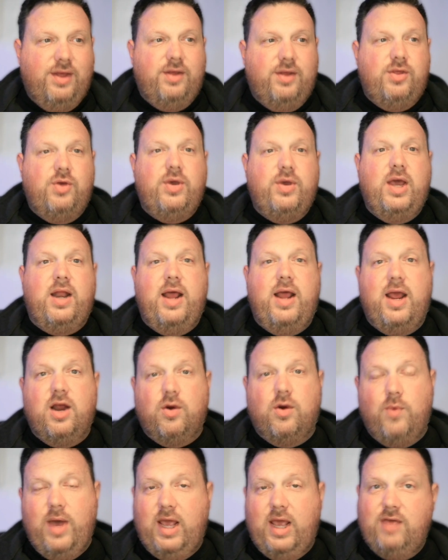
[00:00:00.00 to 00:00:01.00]
You get
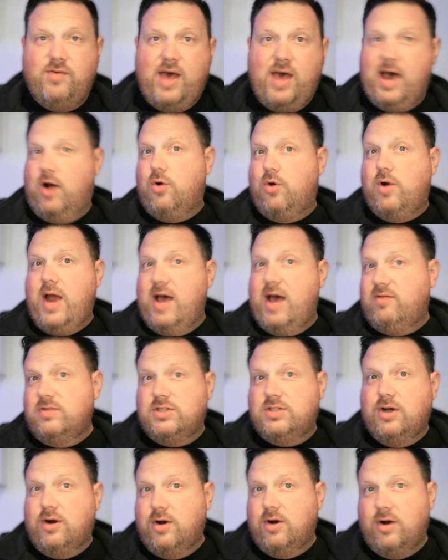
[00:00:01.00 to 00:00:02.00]
Airwave, our
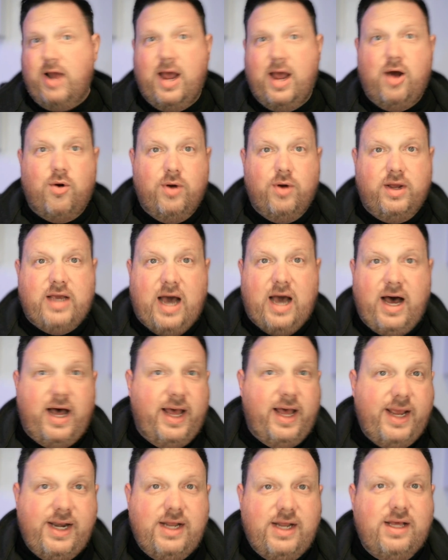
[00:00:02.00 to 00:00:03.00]
avatar, our
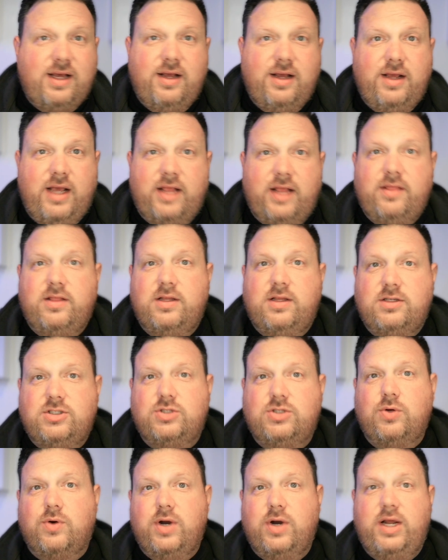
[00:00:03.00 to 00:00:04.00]
guide in the
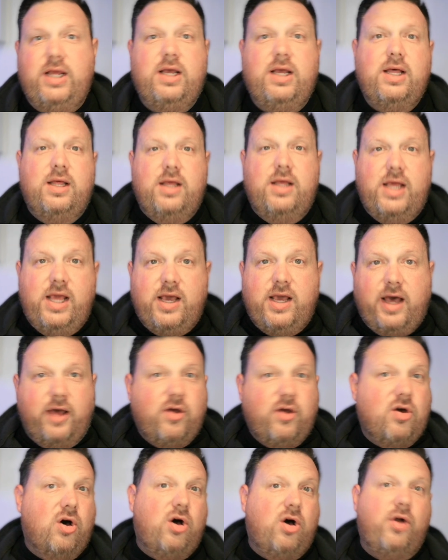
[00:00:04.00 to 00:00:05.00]
story. He got
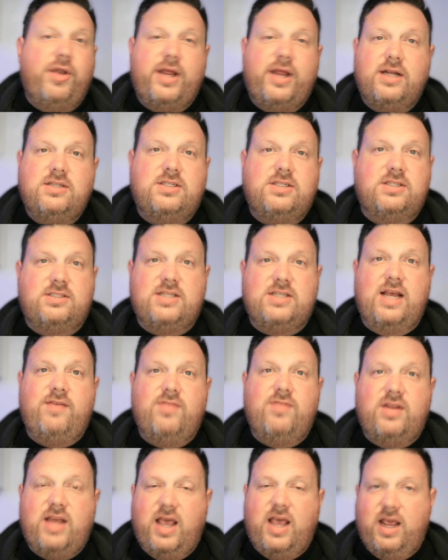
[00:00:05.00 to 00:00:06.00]
called in to save
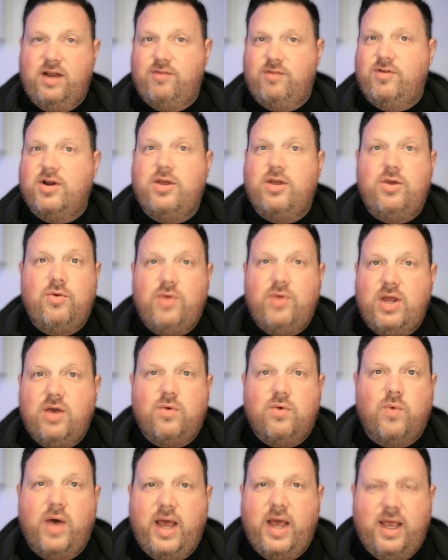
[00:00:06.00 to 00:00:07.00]
the day in a very
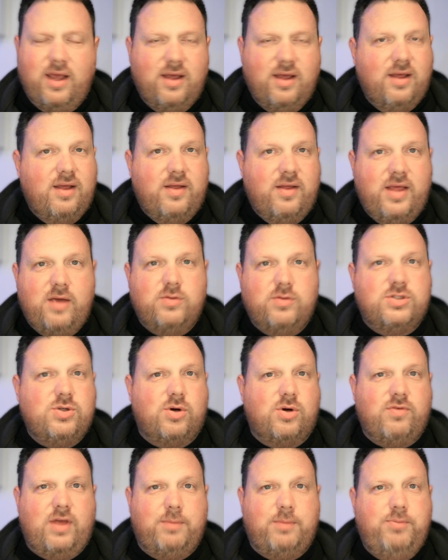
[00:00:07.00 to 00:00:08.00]
unique way. He was
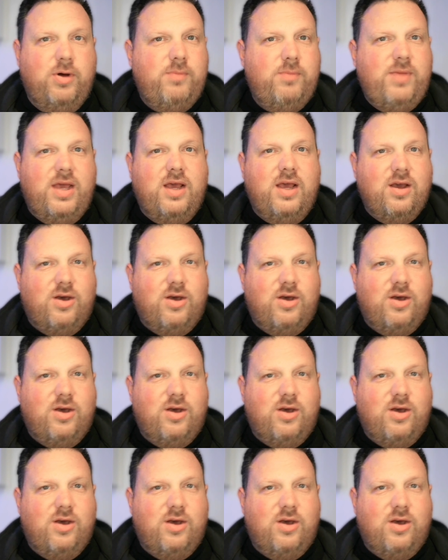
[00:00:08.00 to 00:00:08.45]
sort of like, put me in,